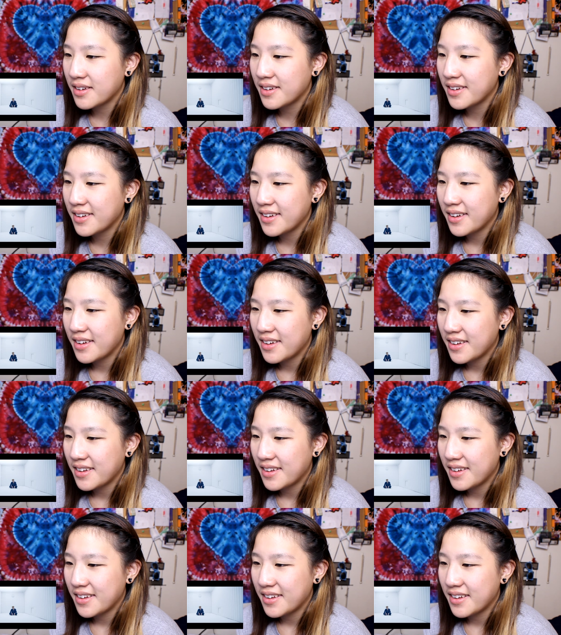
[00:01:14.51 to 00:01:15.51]

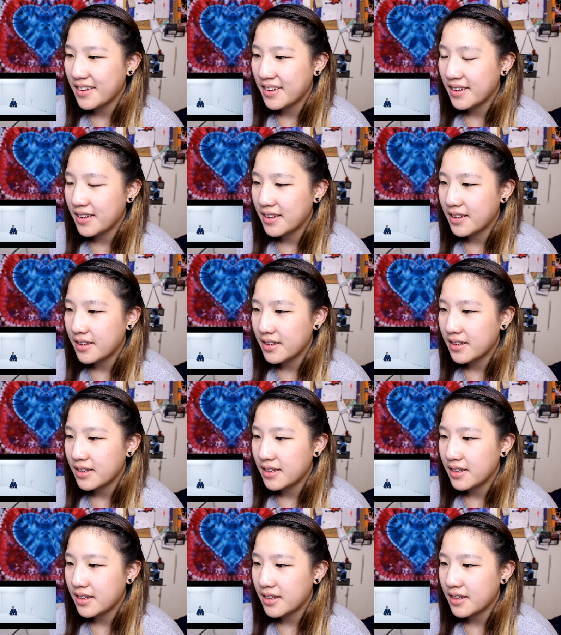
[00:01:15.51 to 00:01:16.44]
Nobody speaks.